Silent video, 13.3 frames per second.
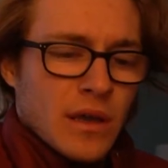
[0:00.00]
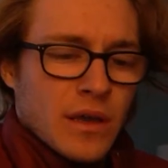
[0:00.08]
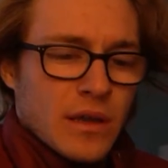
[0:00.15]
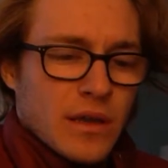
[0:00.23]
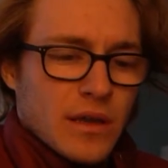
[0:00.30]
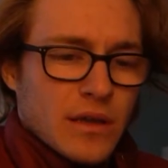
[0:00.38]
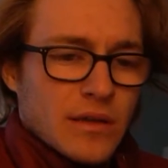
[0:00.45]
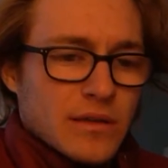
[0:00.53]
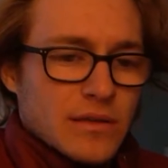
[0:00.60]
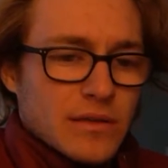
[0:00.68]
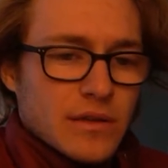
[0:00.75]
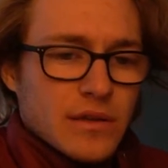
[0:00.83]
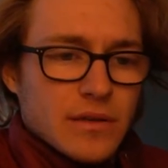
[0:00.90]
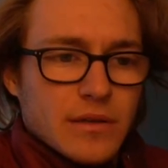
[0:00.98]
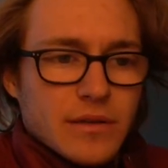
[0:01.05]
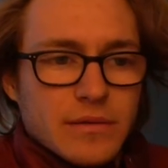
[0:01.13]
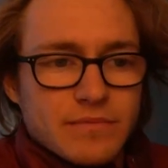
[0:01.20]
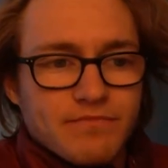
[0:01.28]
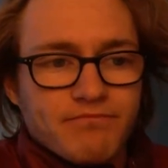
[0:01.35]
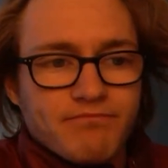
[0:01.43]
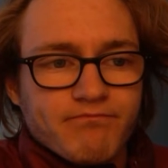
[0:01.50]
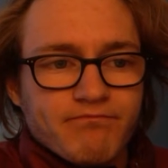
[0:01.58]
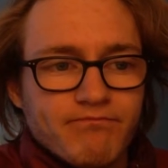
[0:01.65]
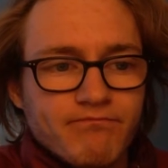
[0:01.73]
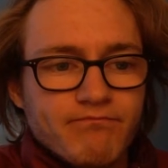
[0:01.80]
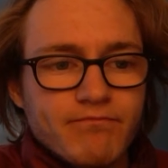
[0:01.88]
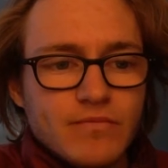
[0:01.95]
and
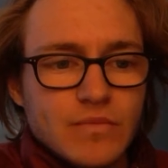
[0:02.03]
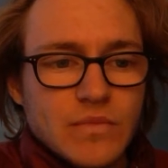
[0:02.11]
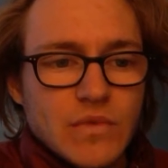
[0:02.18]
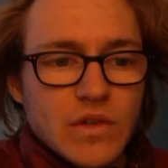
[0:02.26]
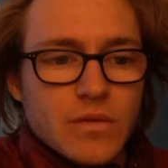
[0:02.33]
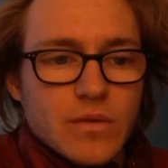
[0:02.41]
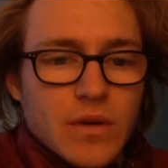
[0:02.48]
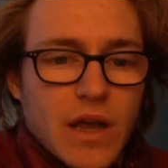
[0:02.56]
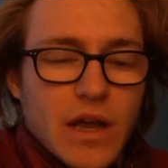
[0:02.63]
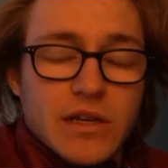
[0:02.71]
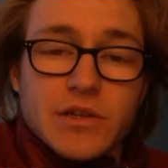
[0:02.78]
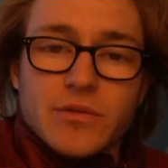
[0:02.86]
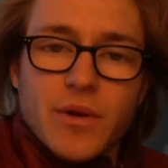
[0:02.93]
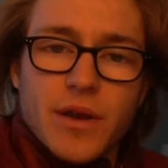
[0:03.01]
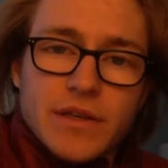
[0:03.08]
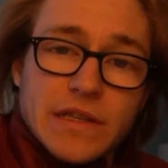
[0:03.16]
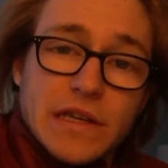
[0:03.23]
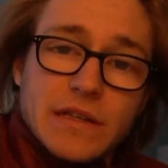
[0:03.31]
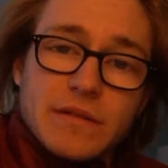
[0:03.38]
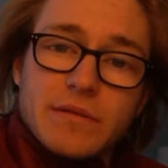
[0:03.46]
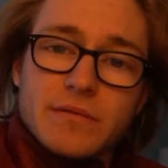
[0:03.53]
actually race at